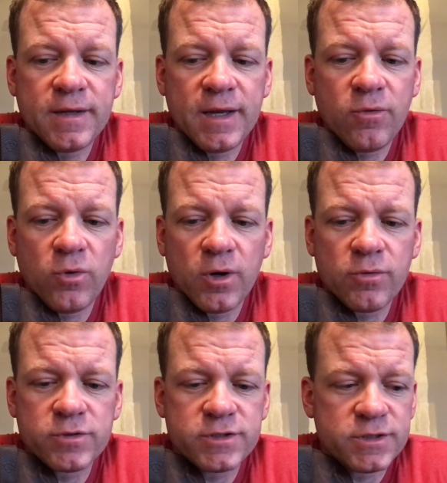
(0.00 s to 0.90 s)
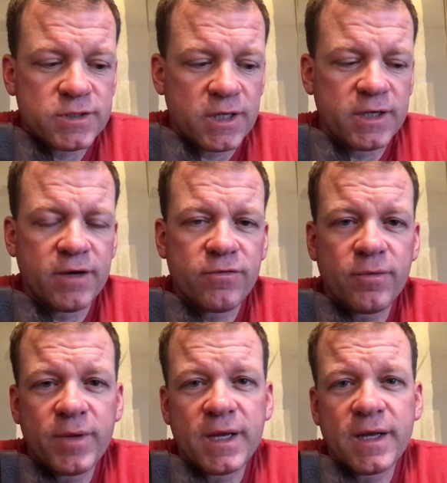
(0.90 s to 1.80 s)
at work, which is enough for
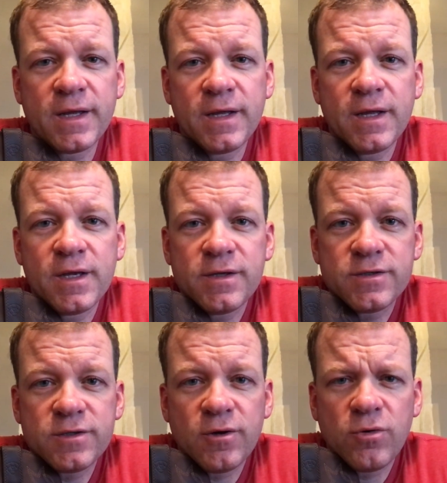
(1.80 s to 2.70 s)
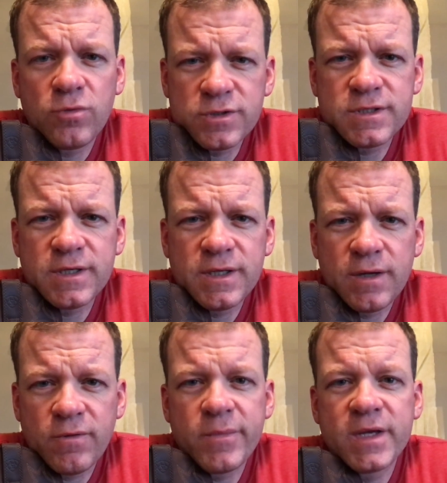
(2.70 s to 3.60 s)
me. So we'll see.
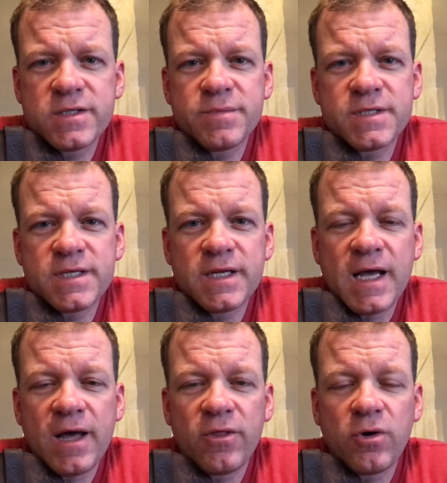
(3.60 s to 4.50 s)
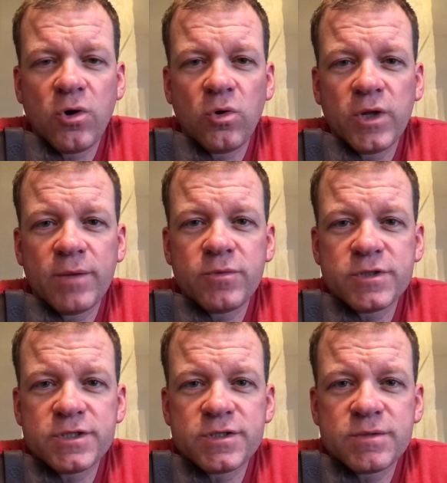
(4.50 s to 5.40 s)
It remains to be seen how they'll hold up,
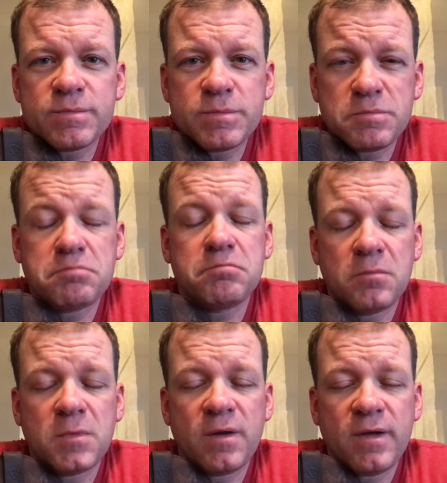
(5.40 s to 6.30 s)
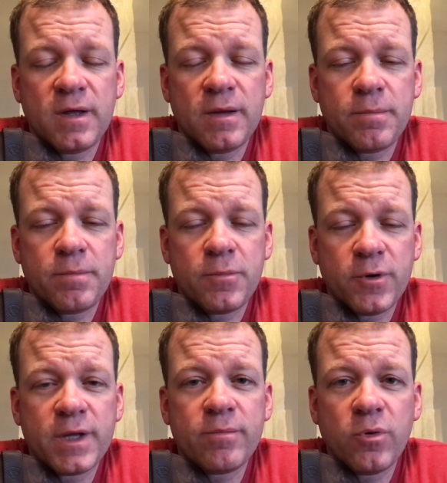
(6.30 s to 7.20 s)
which is a
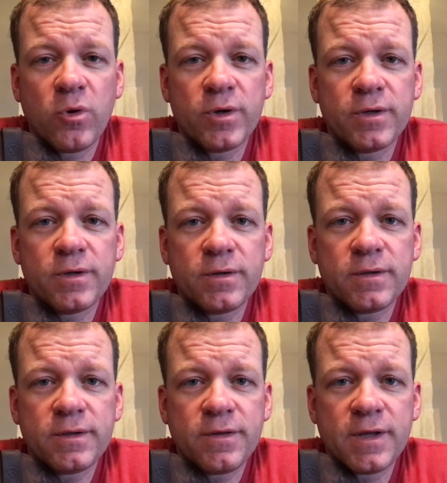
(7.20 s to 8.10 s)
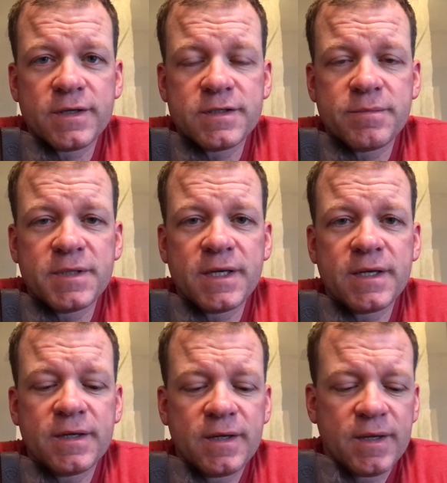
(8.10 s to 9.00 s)
pretty important thing to
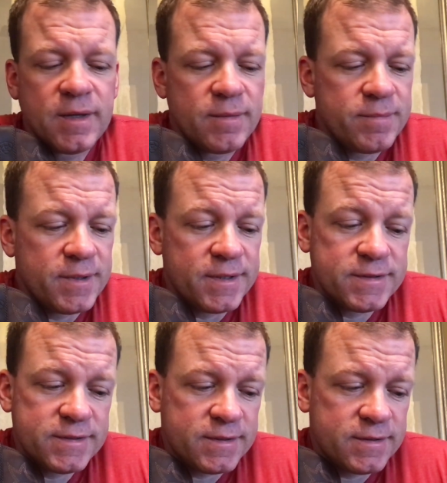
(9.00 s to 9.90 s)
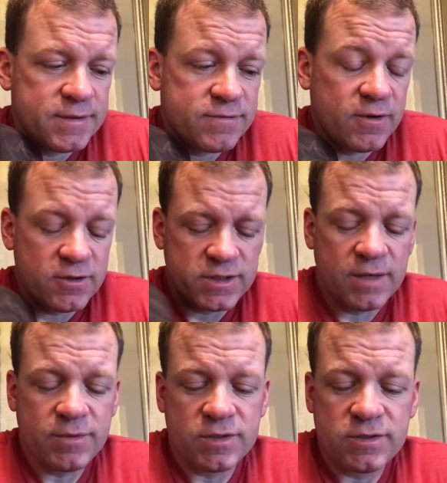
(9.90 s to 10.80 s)
me. But as far as
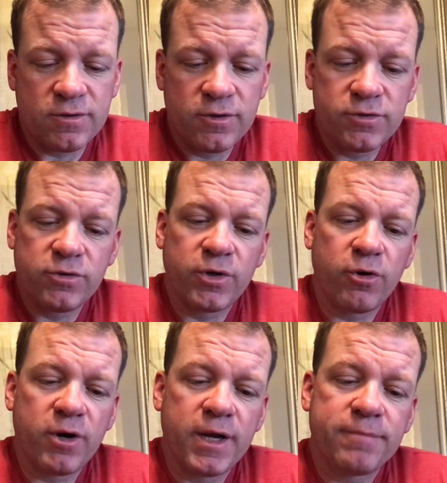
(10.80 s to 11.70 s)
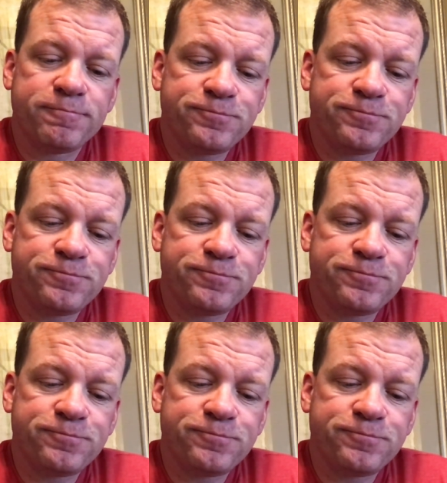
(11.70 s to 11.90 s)
I'm concerned, they're doing great.